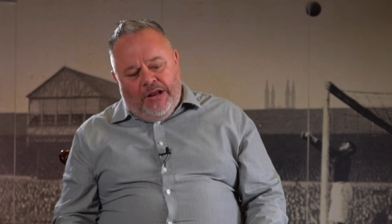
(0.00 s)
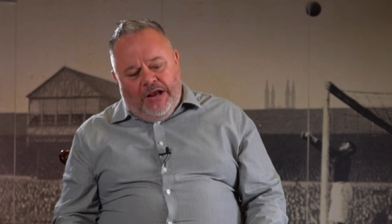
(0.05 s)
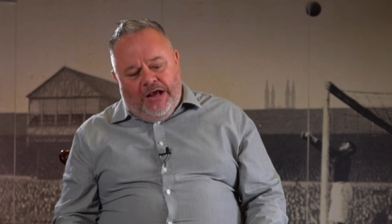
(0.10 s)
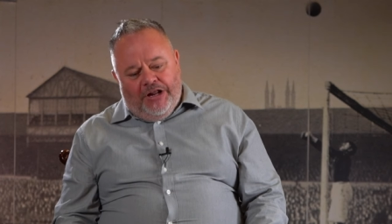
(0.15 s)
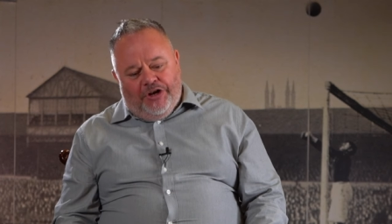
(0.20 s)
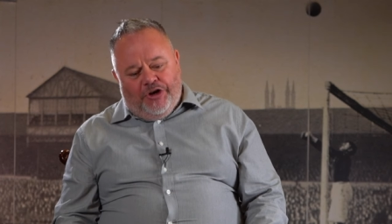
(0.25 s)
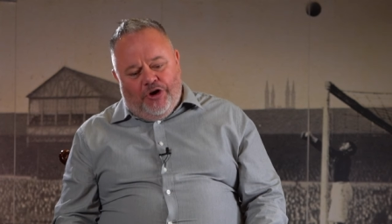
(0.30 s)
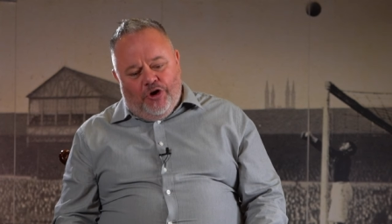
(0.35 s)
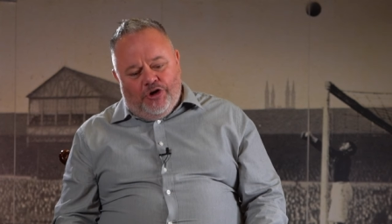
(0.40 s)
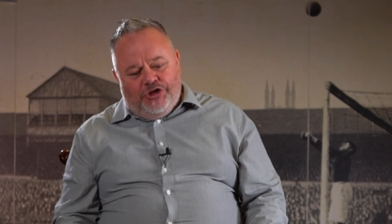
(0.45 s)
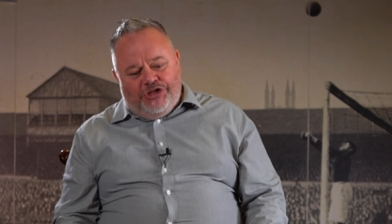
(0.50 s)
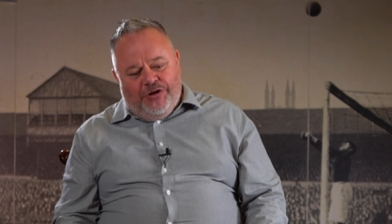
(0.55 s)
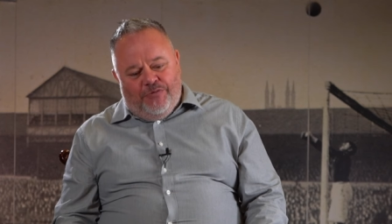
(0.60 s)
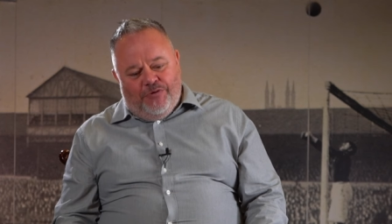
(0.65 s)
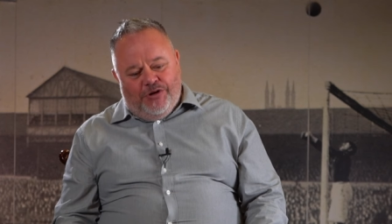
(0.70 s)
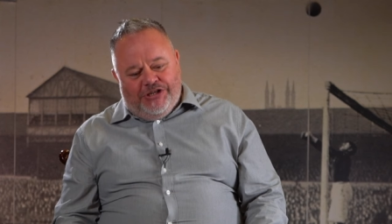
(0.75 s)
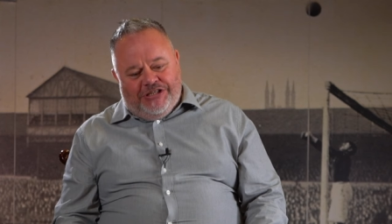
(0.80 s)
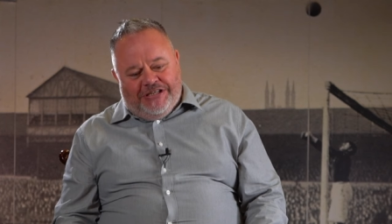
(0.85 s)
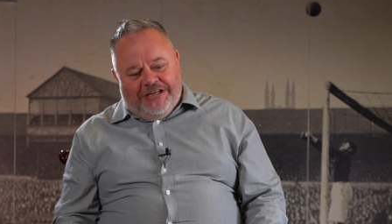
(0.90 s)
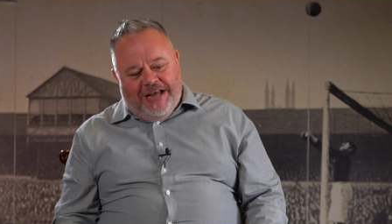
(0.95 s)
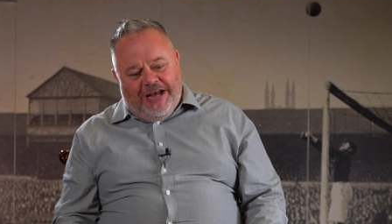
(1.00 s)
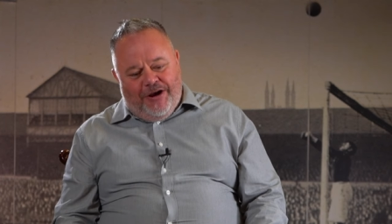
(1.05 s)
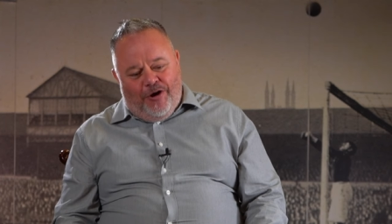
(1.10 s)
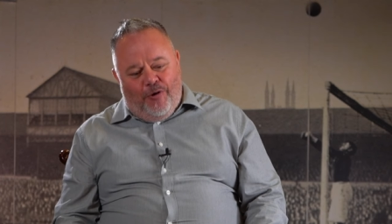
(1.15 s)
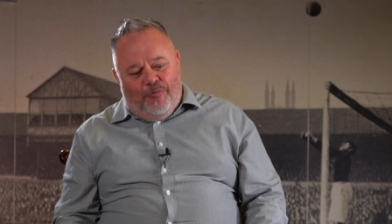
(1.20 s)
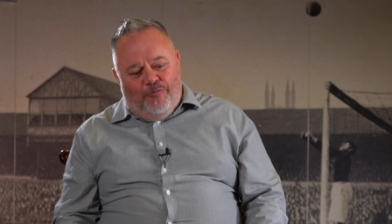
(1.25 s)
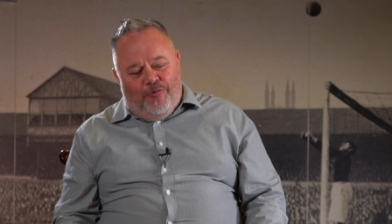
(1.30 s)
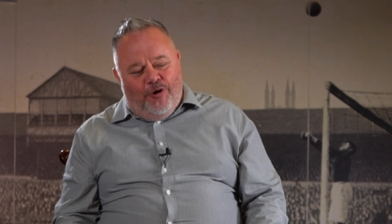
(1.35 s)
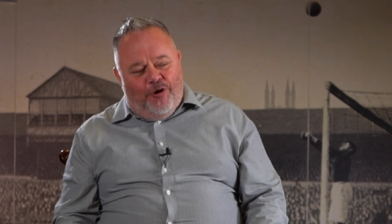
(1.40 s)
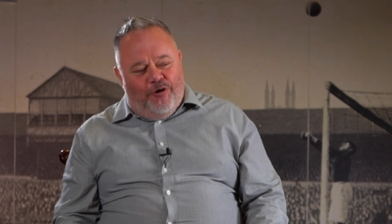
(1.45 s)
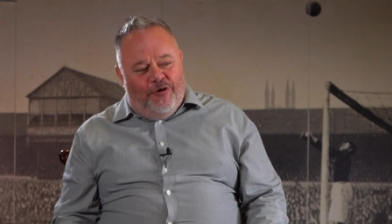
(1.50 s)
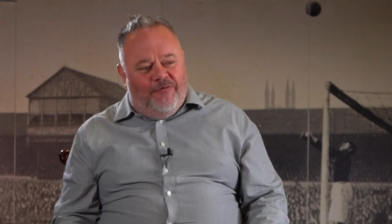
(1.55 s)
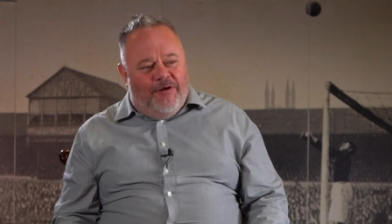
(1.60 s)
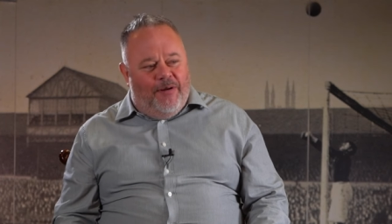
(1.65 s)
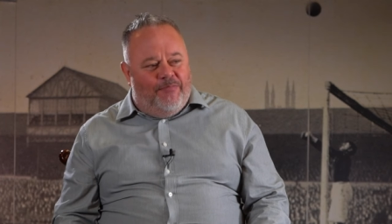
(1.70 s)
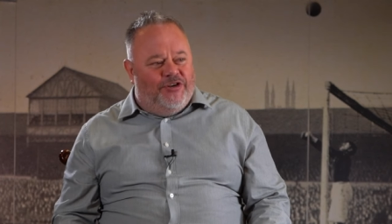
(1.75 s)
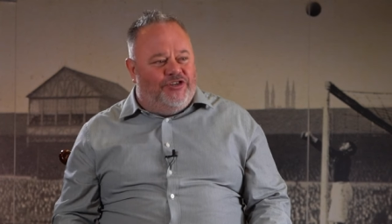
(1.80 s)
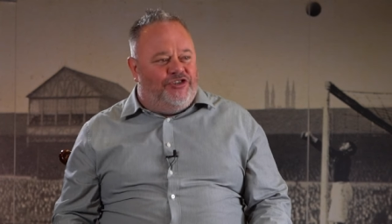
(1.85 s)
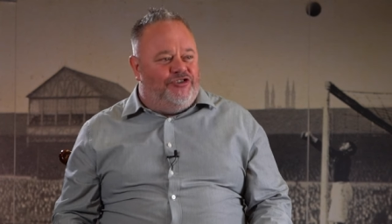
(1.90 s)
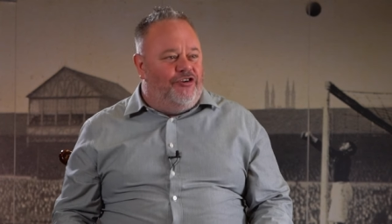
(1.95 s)
And of course, there was uh, uproar and
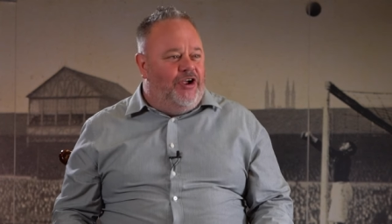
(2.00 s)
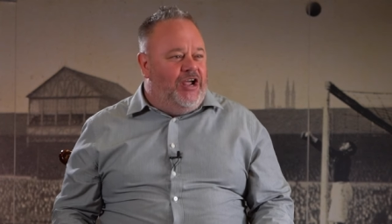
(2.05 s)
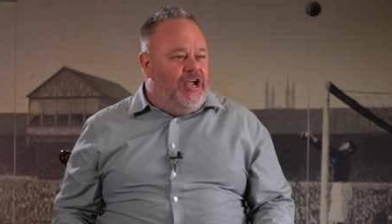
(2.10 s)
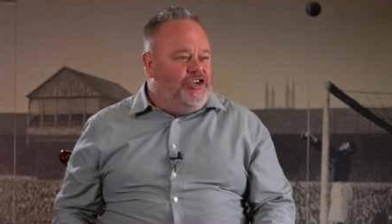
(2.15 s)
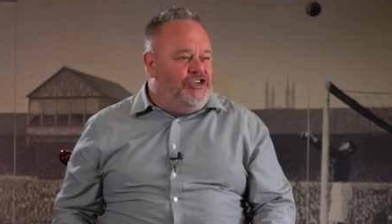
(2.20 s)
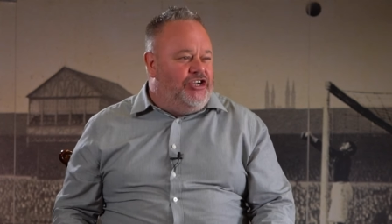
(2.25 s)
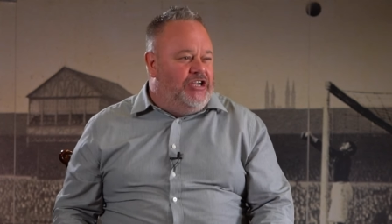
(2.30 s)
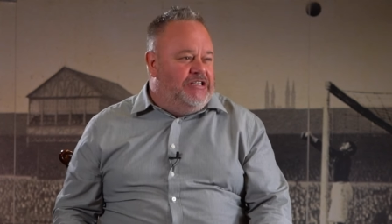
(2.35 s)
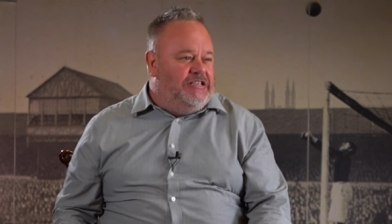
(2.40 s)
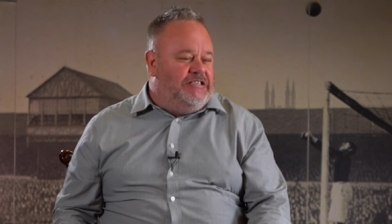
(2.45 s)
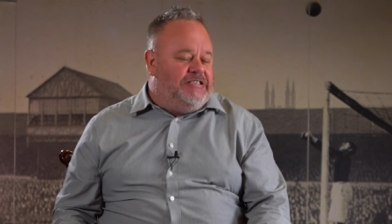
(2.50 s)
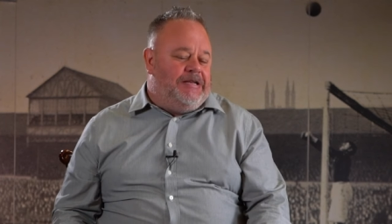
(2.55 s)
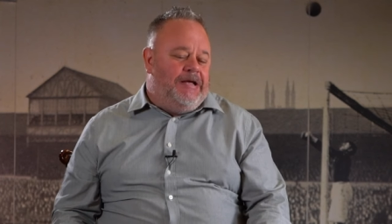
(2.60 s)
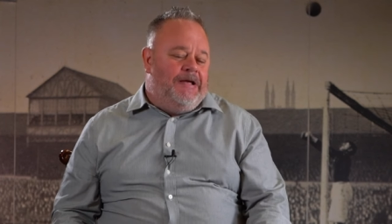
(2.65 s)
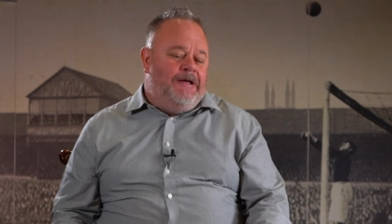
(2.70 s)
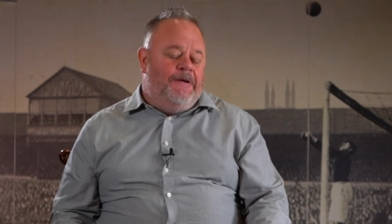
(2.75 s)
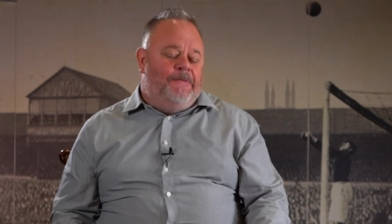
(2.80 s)
remonstrations.